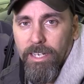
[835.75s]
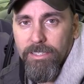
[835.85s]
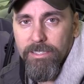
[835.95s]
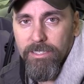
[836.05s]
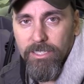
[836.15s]
and
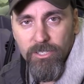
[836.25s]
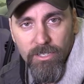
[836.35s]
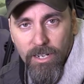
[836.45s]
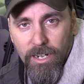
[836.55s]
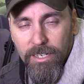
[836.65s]
it's
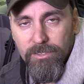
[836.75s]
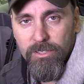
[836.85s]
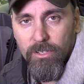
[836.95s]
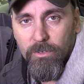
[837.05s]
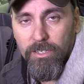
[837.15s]
ignition hot.
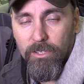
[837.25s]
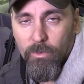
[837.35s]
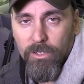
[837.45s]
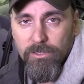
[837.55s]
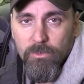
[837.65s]
So in other
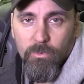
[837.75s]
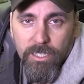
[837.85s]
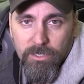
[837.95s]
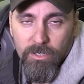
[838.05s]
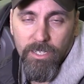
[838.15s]
words, when
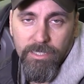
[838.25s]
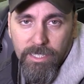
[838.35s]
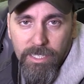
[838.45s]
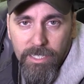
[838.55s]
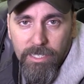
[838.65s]
I turn on the
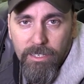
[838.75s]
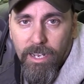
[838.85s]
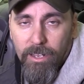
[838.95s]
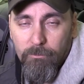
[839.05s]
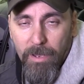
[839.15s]
key,
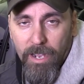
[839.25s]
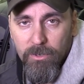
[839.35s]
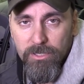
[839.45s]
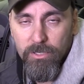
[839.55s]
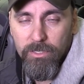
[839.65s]
I have
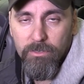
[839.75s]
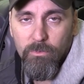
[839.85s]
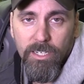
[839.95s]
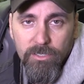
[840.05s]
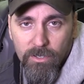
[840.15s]
power to it.
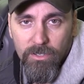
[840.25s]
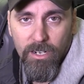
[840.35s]
When I turn